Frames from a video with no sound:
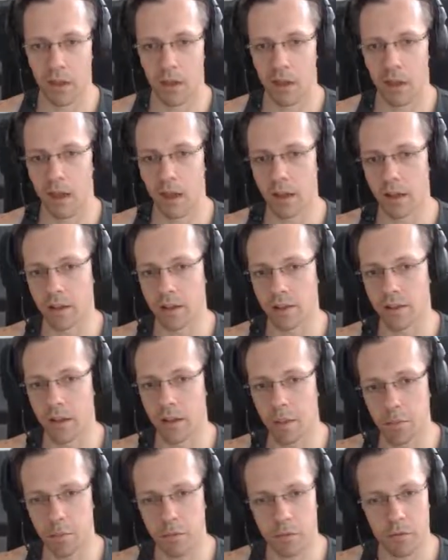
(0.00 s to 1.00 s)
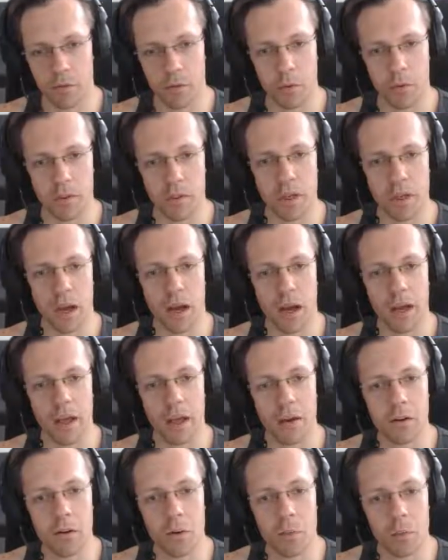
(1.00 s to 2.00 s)
And except for the
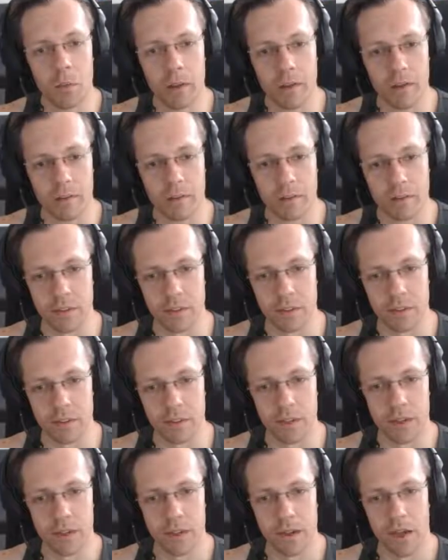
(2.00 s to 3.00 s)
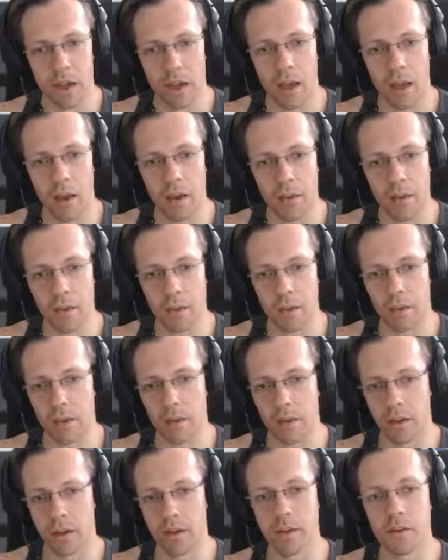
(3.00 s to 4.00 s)
higher complexity and
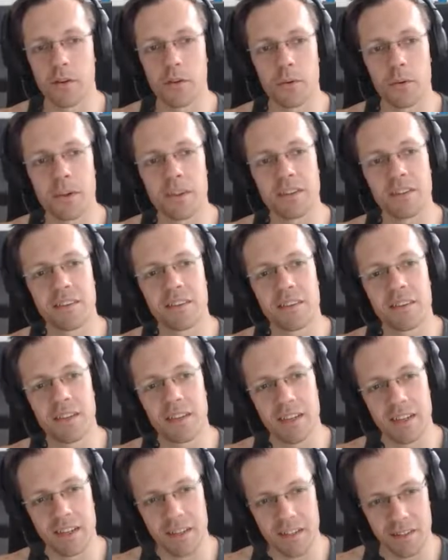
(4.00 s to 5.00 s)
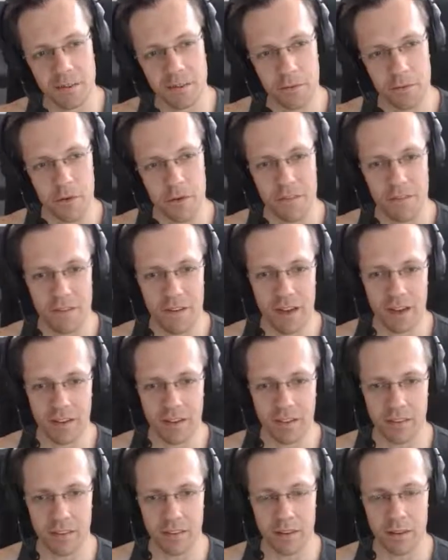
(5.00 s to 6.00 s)
the increased need for
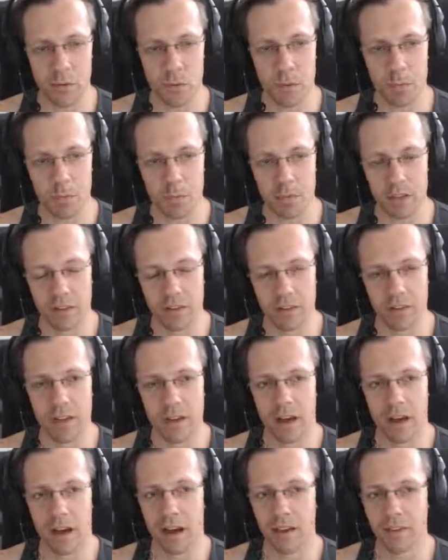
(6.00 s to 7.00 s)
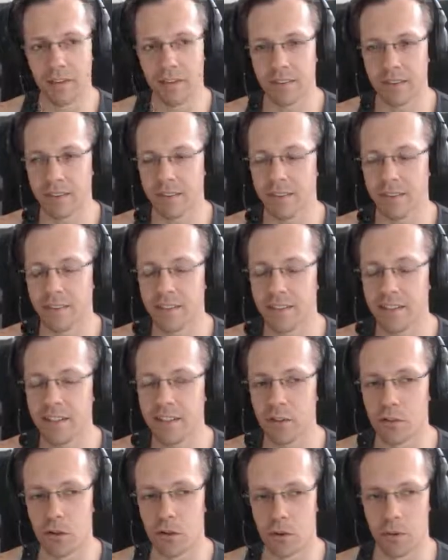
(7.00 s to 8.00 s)
fancy equipment, I see
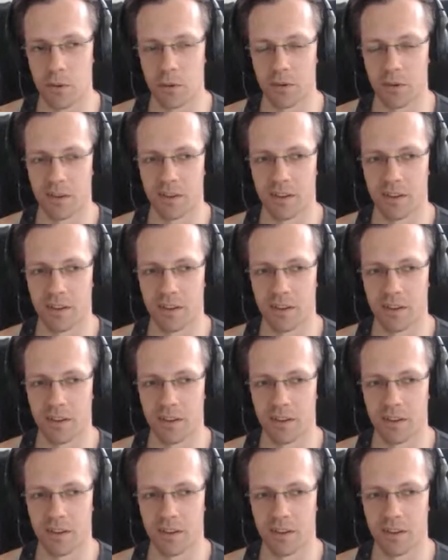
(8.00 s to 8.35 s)
zero